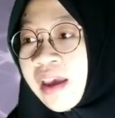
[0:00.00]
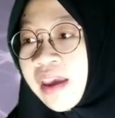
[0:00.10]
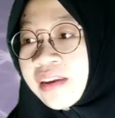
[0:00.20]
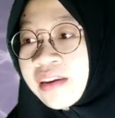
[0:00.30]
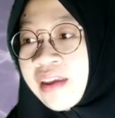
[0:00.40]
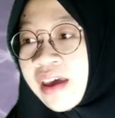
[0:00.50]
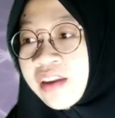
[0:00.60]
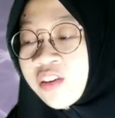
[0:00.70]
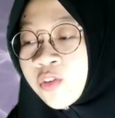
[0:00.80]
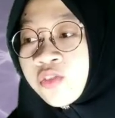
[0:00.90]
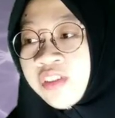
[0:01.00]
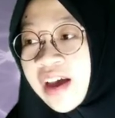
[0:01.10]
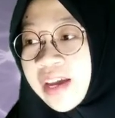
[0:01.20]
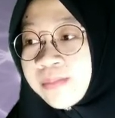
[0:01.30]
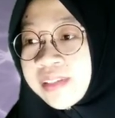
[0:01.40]
and then 2
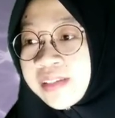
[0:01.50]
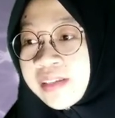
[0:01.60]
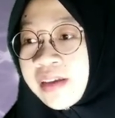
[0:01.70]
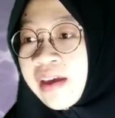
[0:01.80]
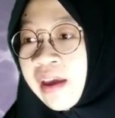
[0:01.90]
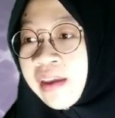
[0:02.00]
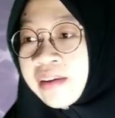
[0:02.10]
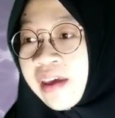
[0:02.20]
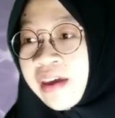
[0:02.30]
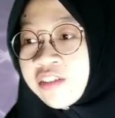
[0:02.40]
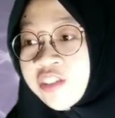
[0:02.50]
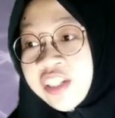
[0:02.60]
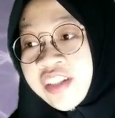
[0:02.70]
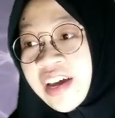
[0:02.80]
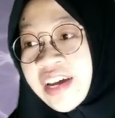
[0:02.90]
times, and then
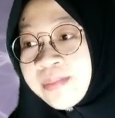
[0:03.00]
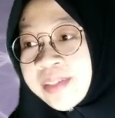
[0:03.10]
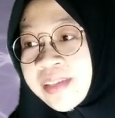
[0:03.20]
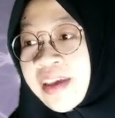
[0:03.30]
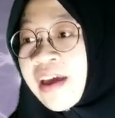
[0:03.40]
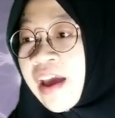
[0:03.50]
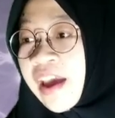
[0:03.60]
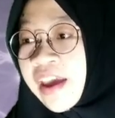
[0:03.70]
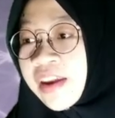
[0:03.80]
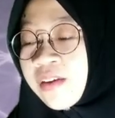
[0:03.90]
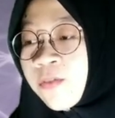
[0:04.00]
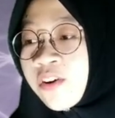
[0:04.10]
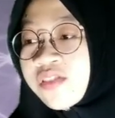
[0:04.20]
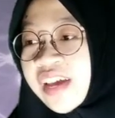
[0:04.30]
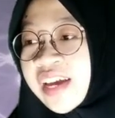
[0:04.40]
3 times, and
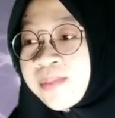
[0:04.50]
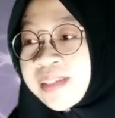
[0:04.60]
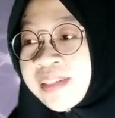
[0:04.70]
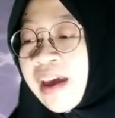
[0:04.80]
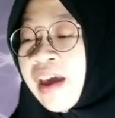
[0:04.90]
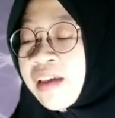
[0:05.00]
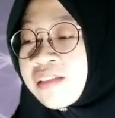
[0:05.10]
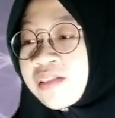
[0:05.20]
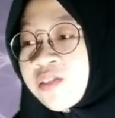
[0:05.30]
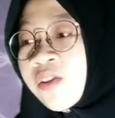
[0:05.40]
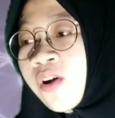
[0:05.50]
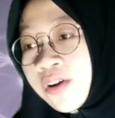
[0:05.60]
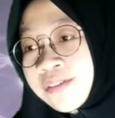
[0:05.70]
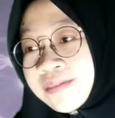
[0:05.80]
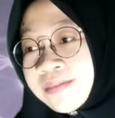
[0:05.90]
4 times, and so
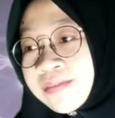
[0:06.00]
on.